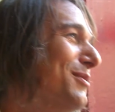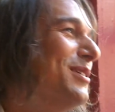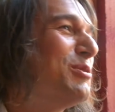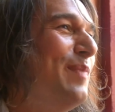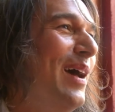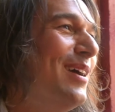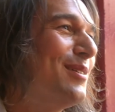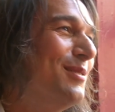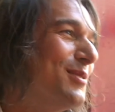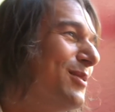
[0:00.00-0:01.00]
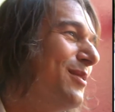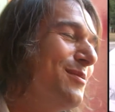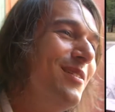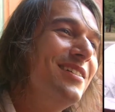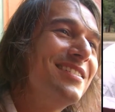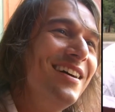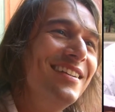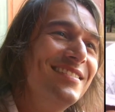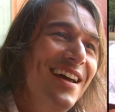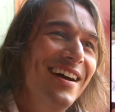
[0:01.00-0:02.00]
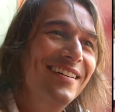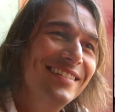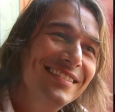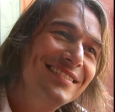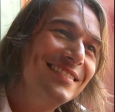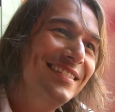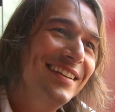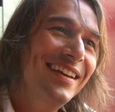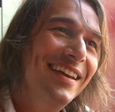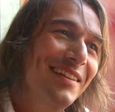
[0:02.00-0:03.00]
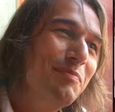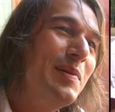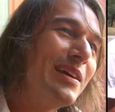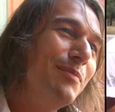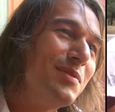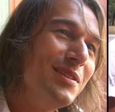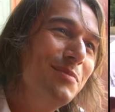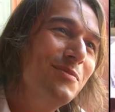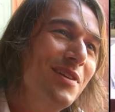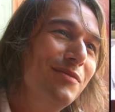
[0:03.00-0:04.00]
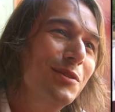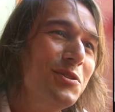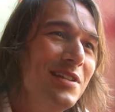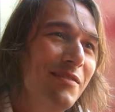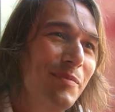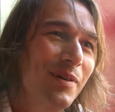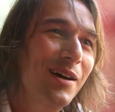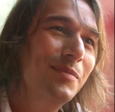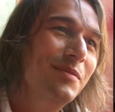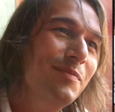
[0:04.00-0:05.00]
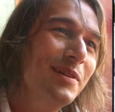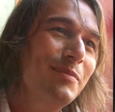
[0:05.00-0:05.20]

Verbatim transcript: the rich bad girls who go to the wrong side of town and and pick up some revolutionary bum and bring